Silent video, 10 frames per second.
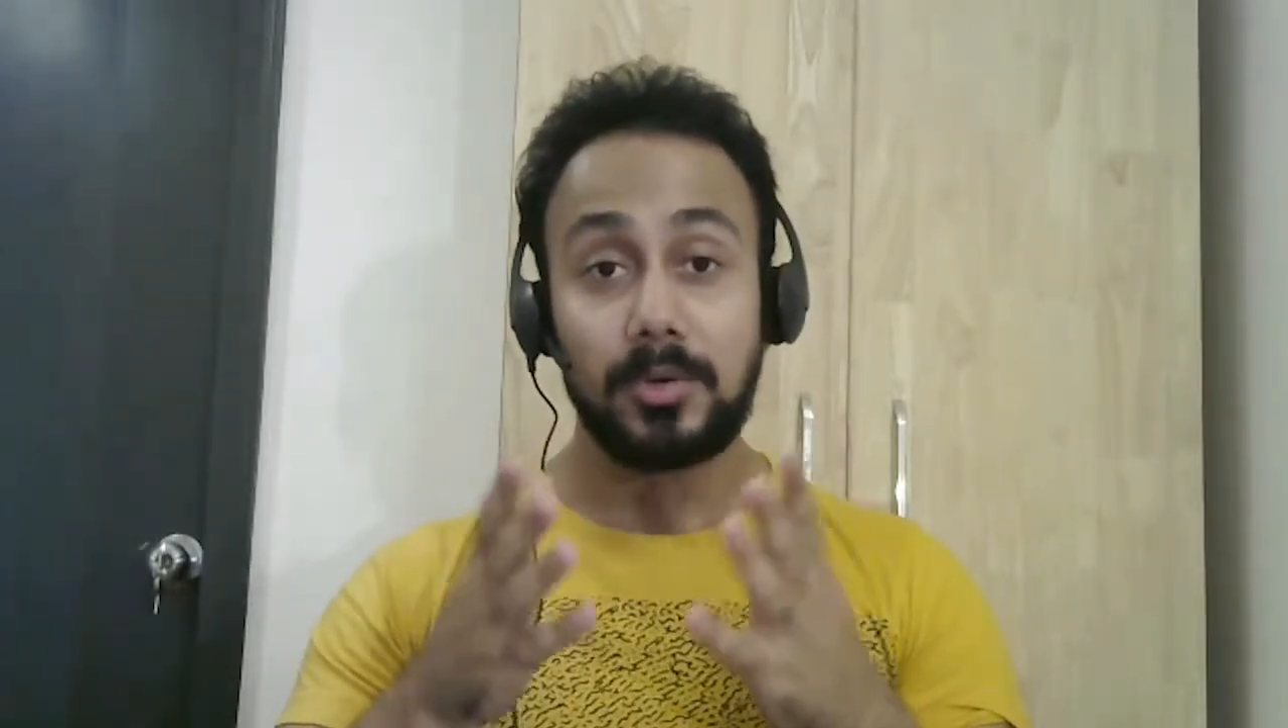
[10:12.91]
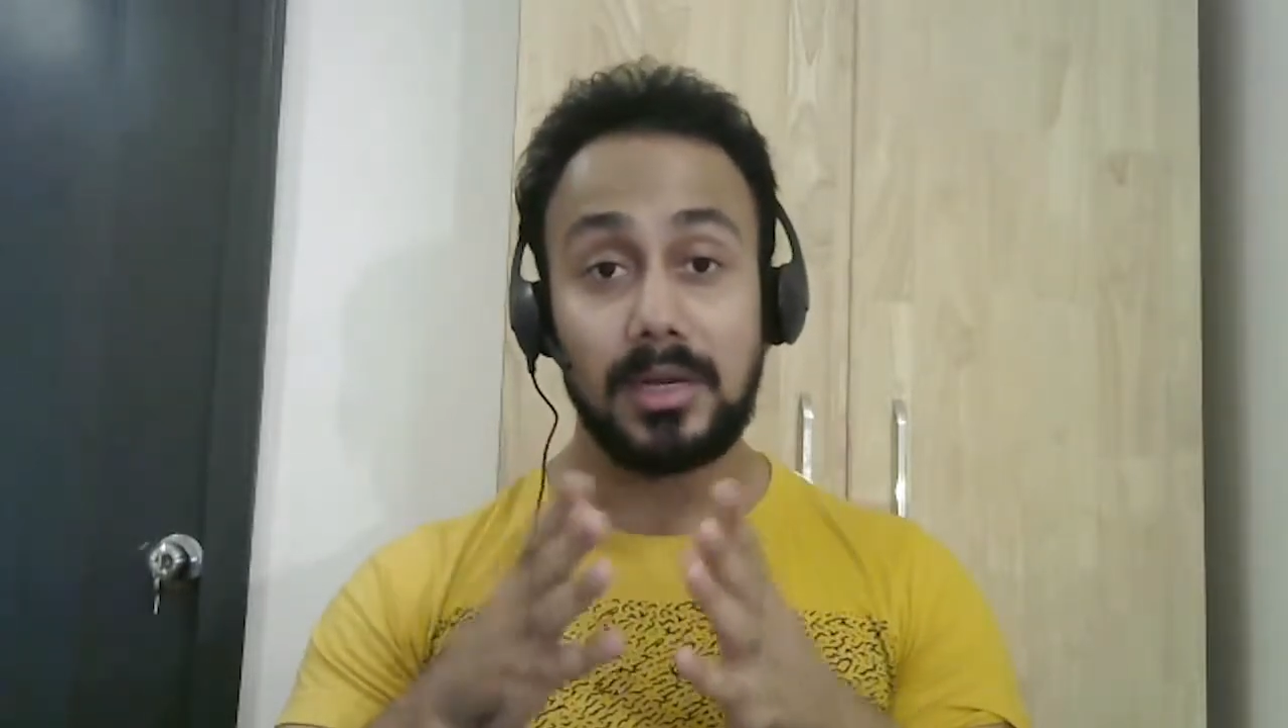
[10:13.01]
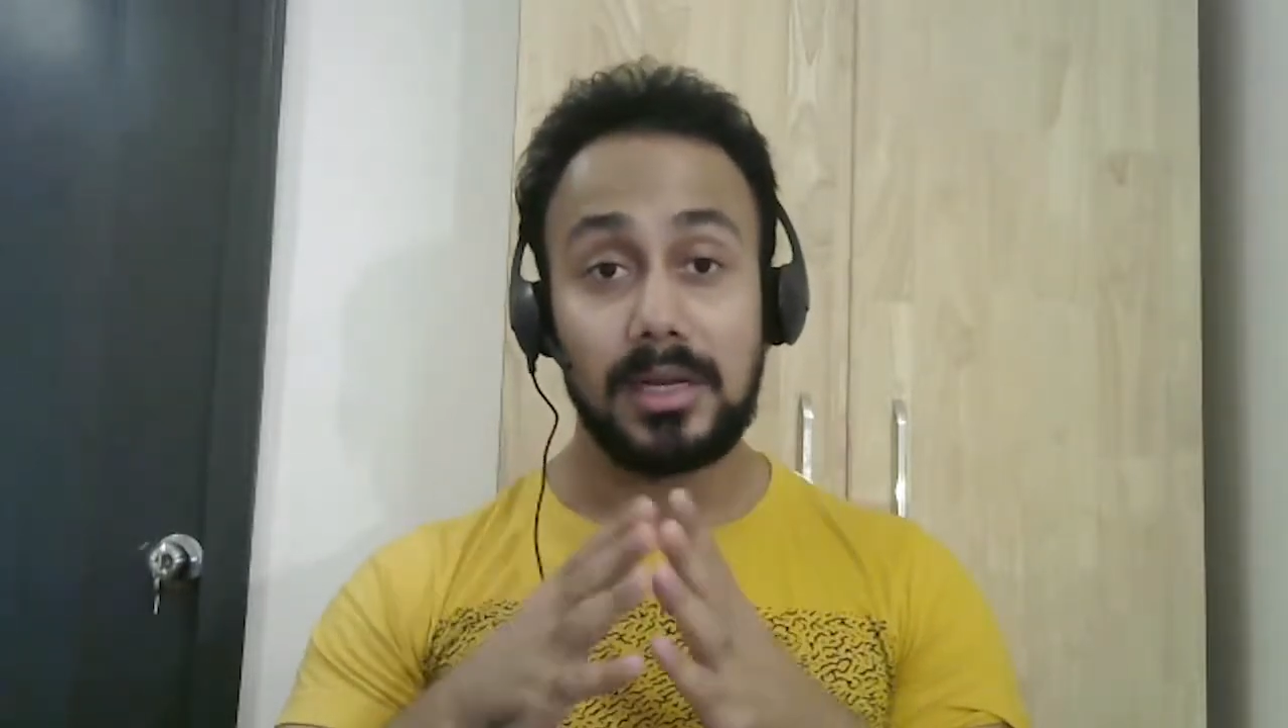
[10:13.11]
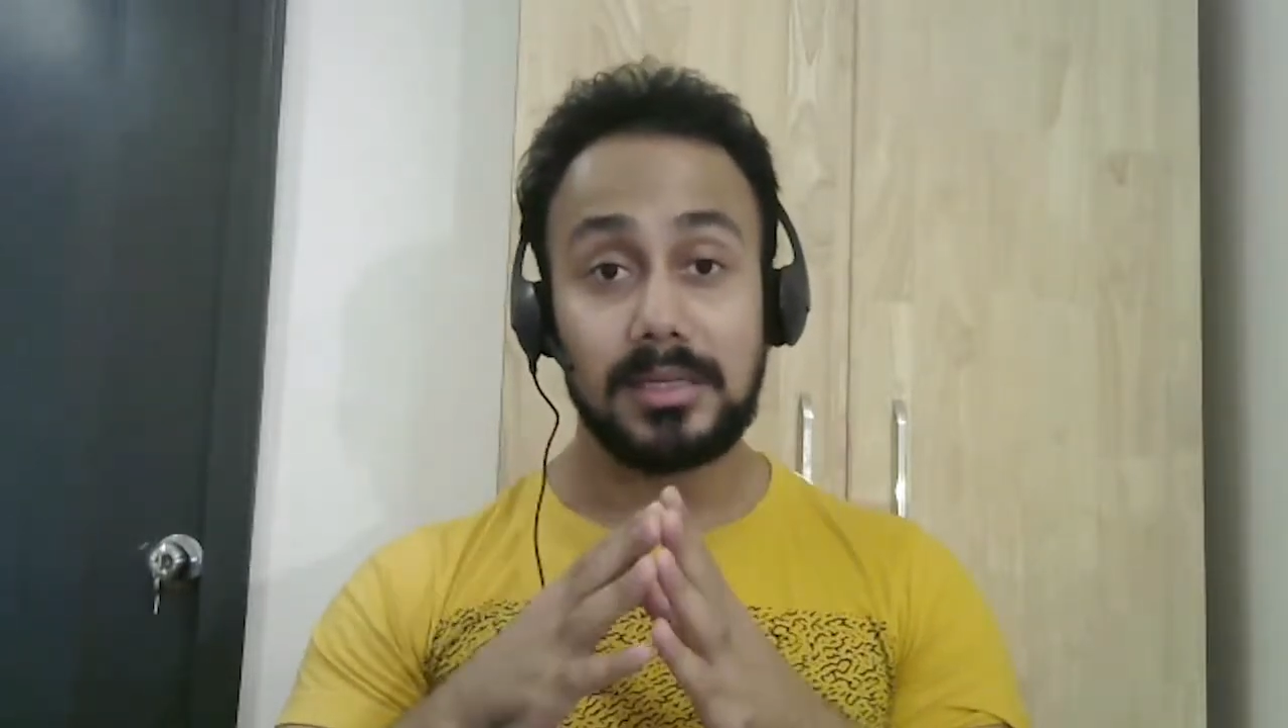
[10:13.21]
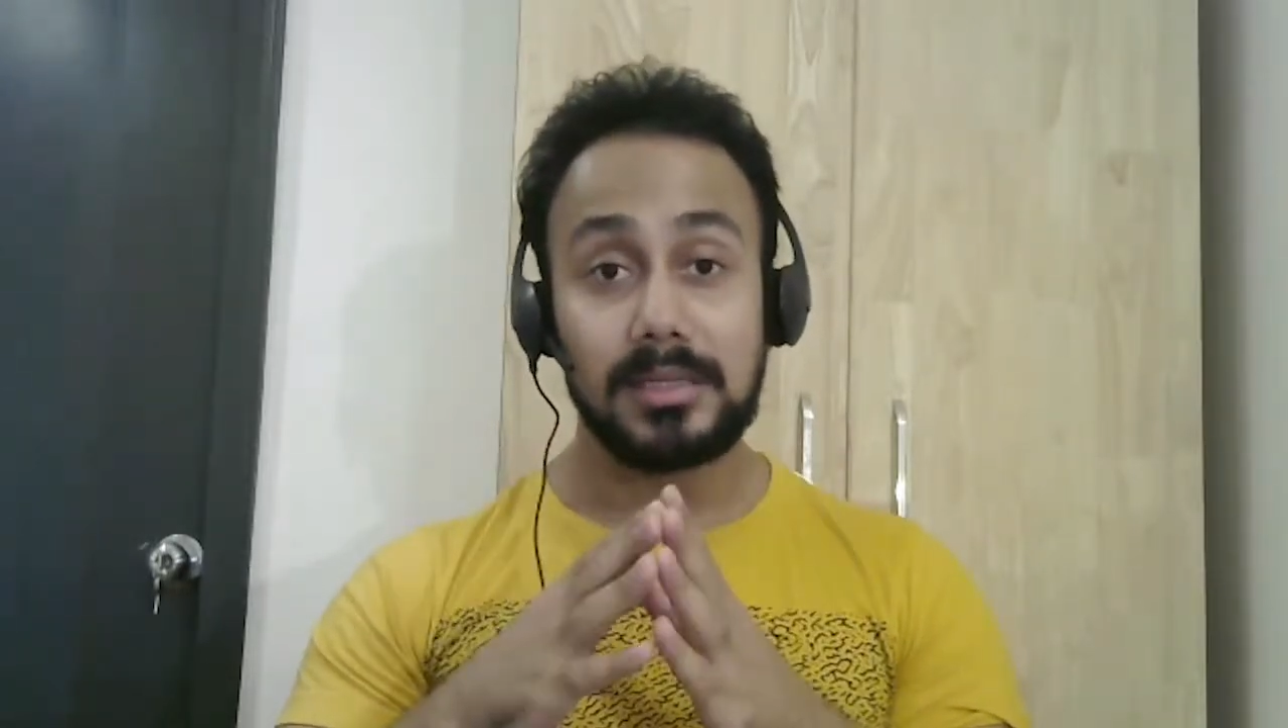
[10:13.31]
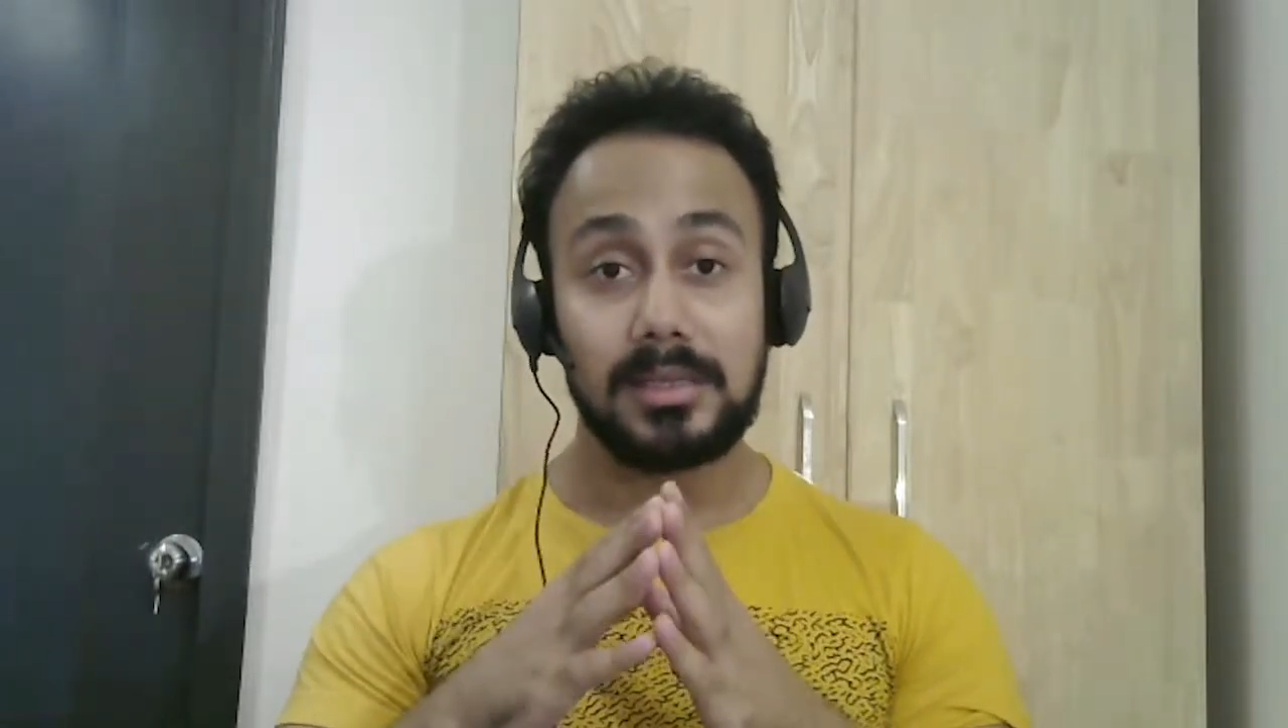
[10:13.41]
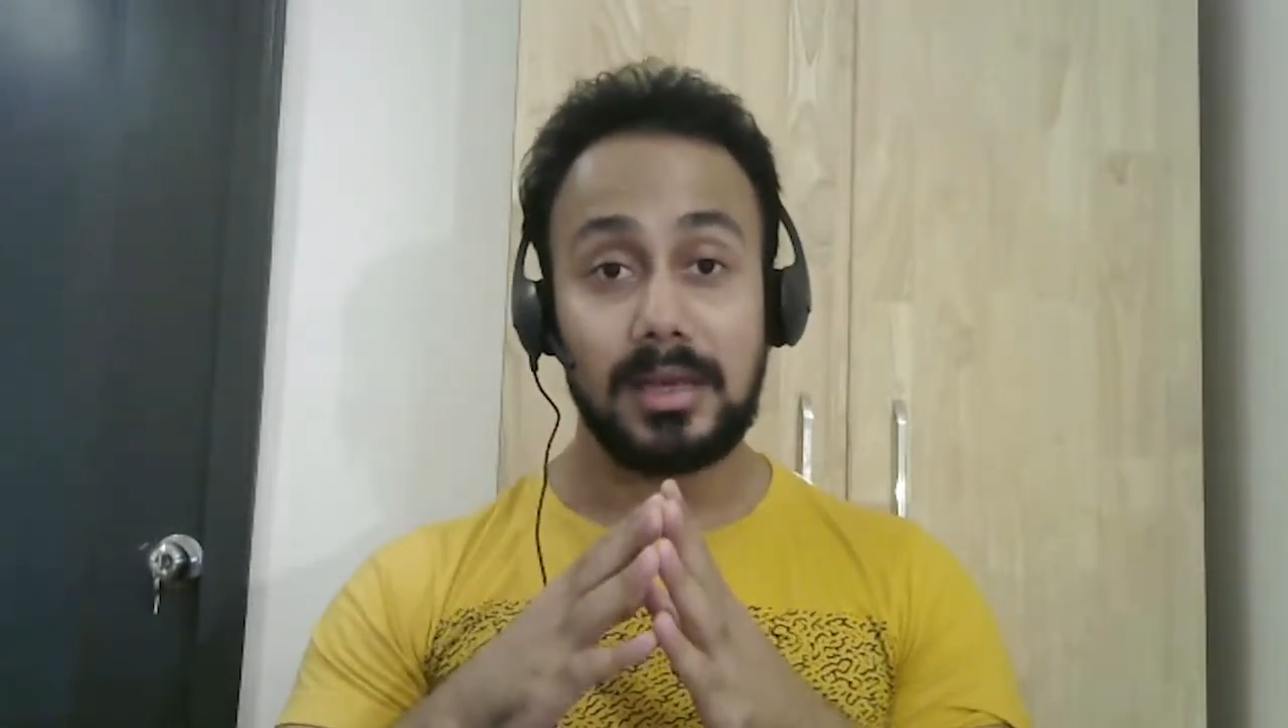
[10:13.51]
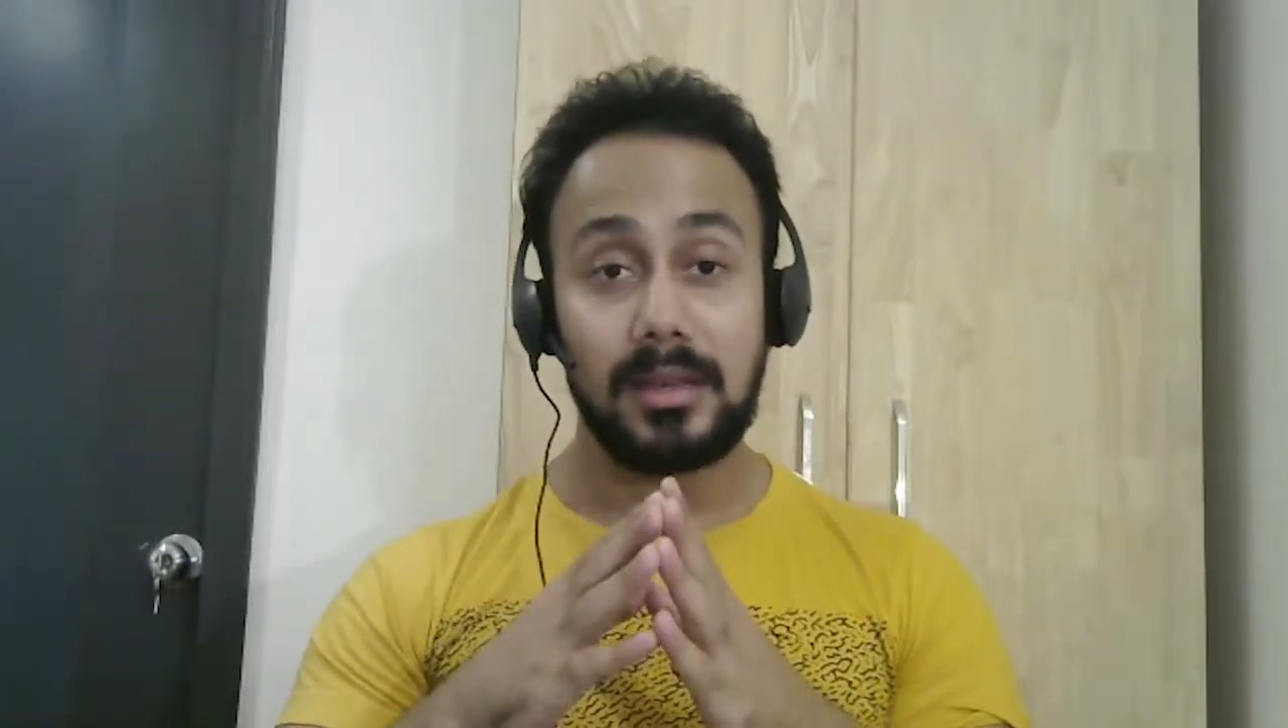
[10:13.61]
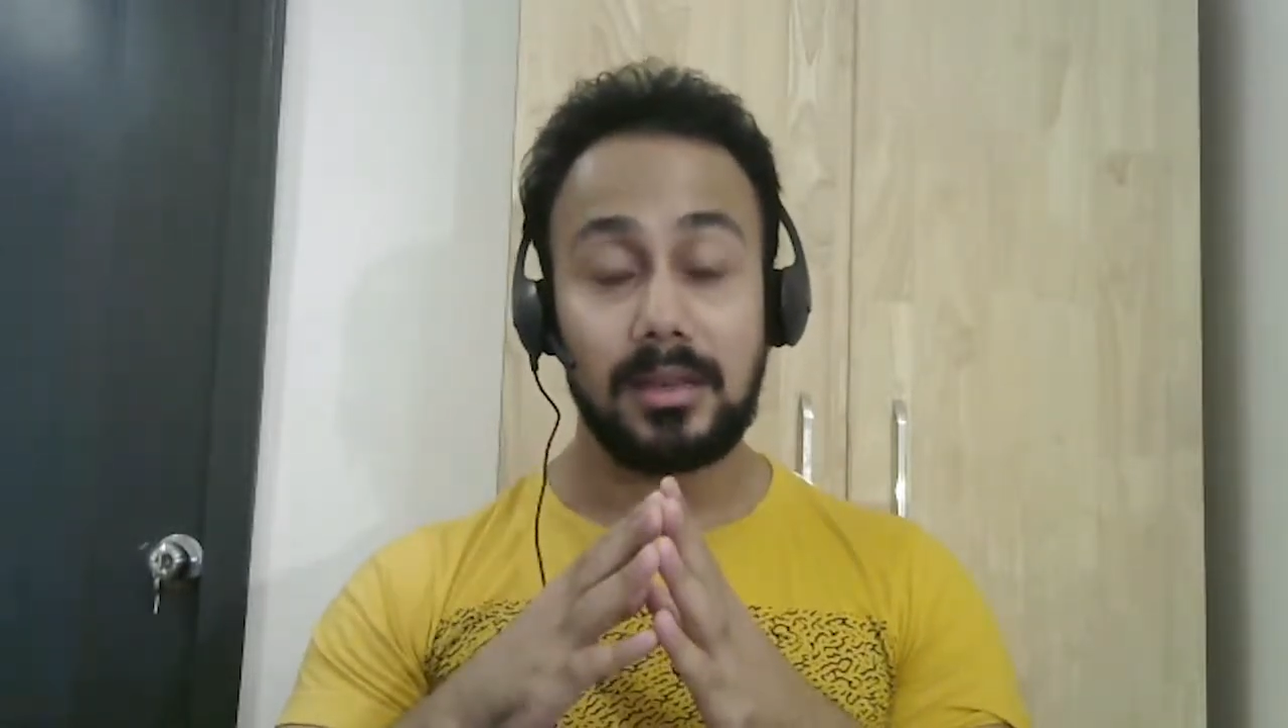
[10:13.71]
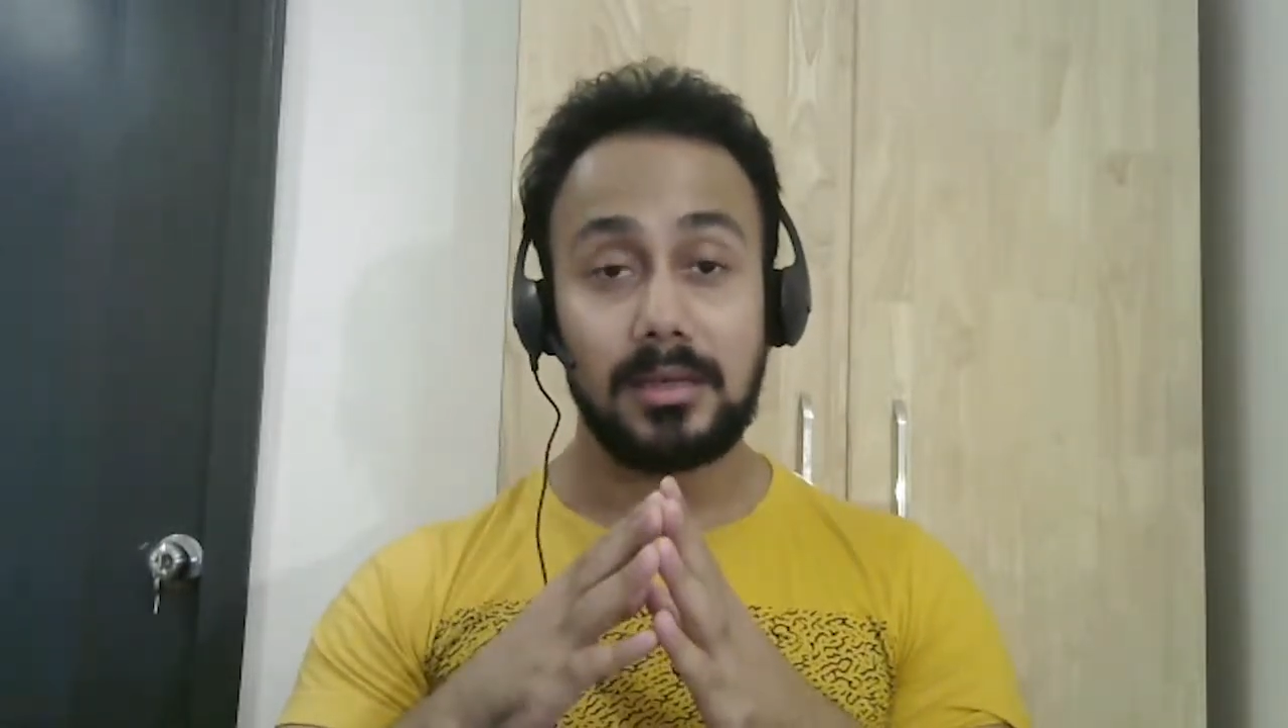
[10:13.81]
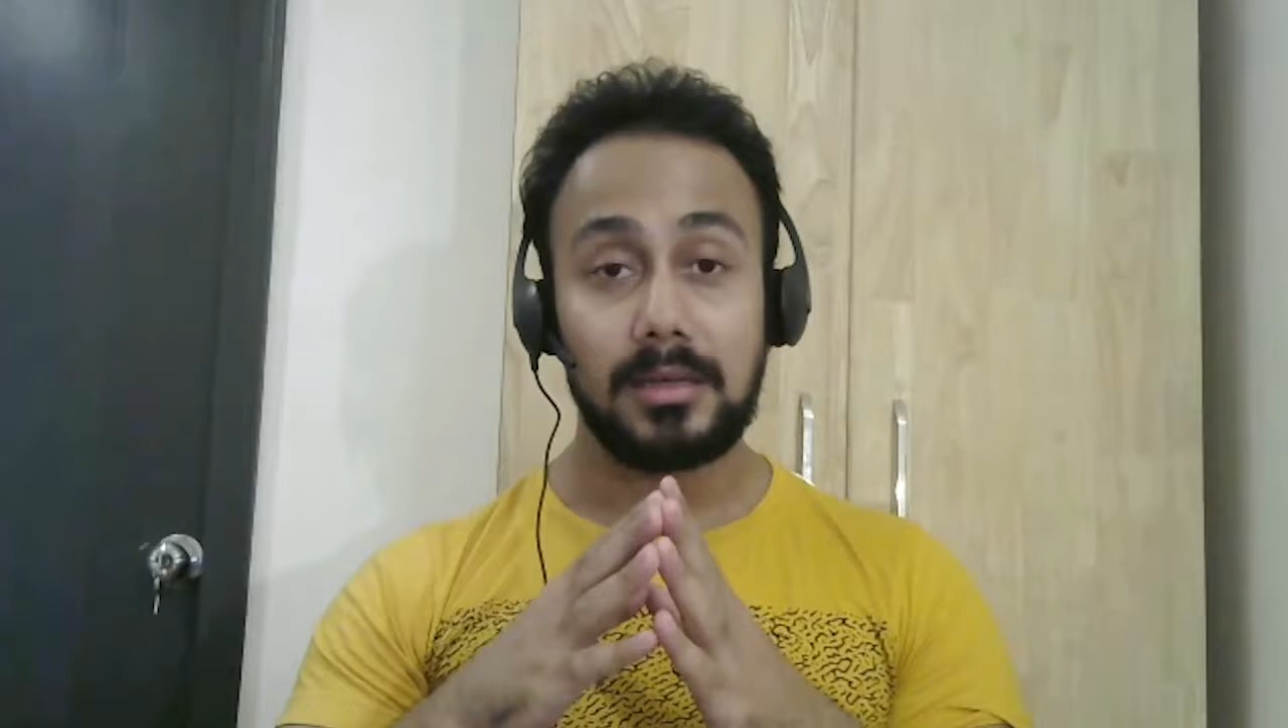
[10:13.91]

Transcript: realize that